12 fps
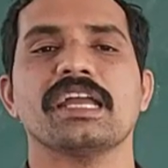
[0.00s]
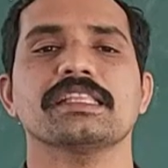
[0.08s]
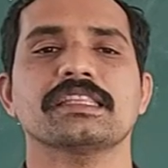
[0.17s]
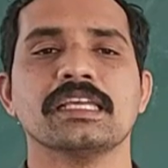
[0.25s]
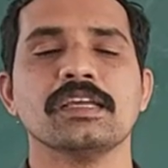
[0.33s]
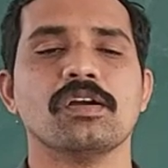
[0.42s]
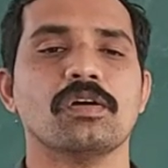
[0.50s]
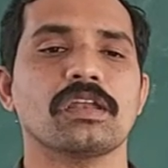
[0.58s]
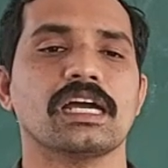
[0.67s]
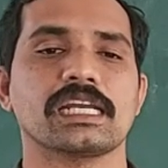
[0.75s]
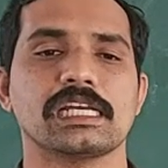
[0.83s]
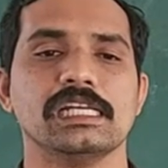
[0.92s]
I think
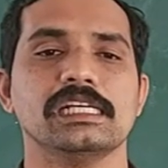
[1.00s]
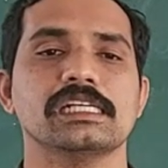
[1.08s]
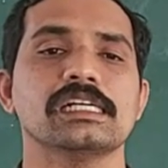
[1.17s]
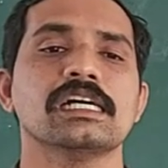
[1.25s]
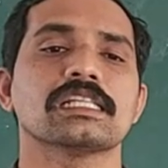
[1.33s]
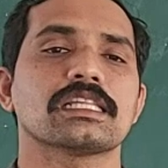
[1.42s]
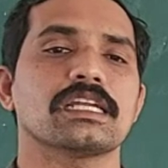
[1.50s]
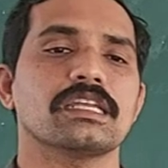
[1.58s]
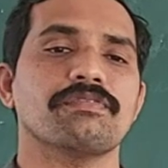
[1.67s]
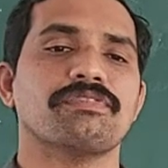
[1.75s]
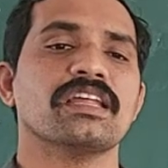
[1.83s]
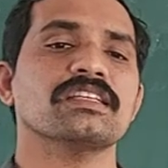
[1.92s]
all are clear the
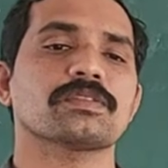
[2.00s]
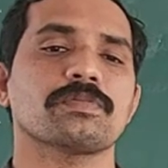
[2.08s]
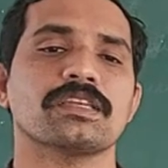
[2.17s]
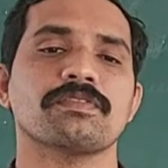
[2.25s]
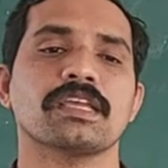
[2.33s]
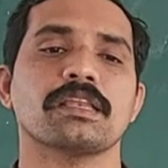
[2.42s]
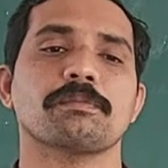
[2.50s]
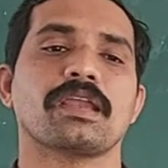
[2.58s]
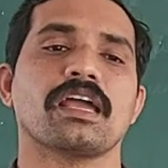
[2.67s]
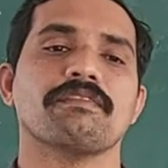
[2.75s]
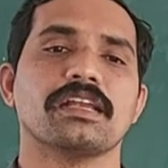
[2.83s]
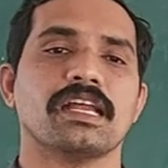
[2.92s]
difference between
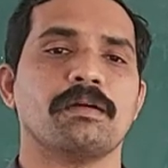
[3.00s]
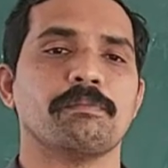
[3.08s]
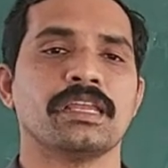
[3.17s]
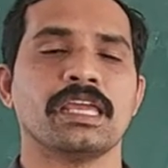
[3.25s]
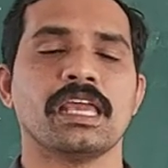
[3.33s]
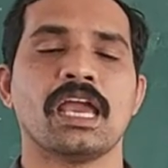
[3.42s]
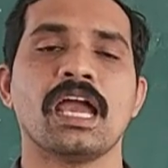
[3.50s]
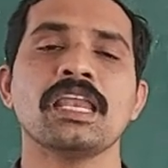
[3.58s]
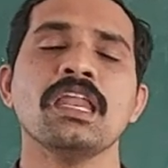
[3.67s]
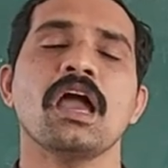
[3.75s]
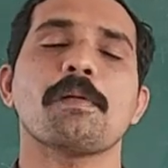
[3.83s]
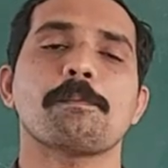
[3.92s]
private company
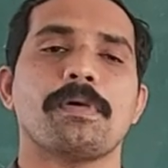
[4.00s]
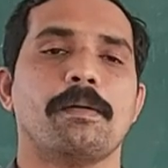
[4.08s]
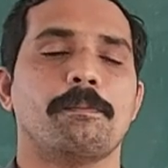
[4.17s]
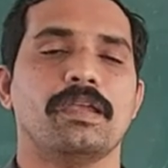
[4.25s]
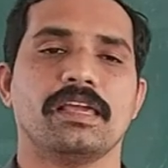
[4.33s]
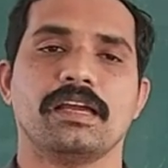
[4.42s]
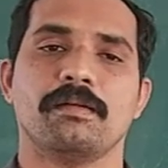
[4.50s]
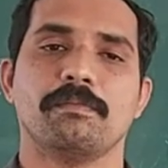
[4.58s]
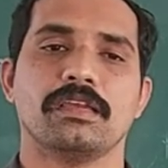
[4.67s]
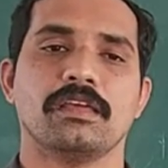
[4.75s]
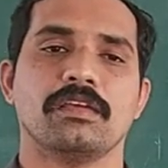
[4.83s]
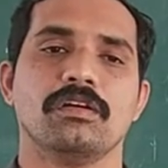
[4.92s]
and public
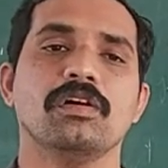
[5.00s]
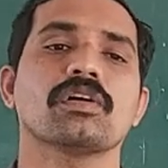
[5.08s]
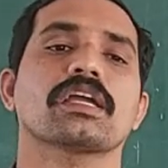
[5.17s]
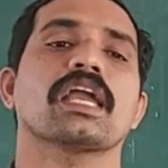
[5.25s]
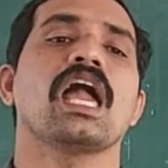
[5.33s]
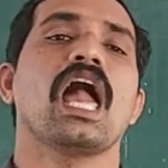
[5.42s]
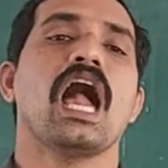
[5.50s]
company. Okay.